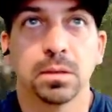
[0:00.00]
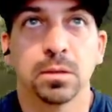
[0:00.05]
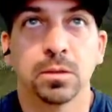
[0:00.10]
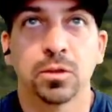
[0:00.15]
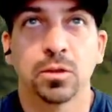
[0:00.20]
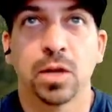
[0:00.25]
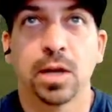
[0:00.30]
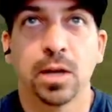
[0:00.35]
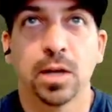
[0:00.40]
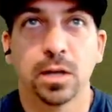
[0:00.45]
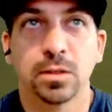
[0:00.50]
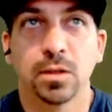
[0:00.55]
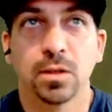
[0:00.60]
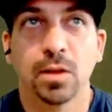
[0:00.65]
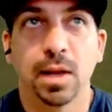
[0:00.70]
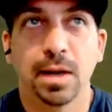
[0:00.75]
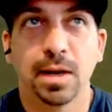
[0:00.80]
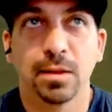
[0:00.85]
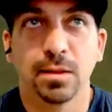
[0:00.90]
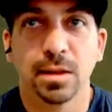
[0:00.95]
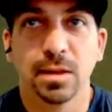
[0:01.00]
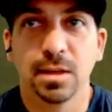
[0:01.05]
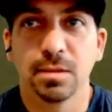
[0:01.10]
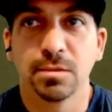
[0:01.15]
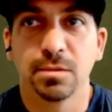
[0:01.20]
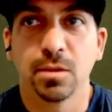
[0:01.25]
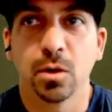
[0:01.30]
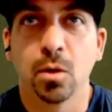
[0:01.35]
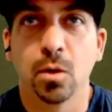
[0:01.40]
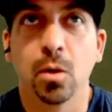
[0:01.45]
Try not to let it
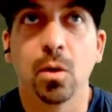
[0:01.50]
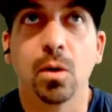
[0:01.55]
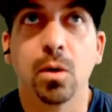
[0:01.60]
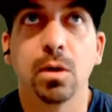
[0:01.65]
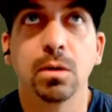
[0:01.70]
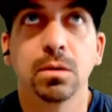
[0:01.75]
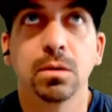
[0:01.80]
leave the hole.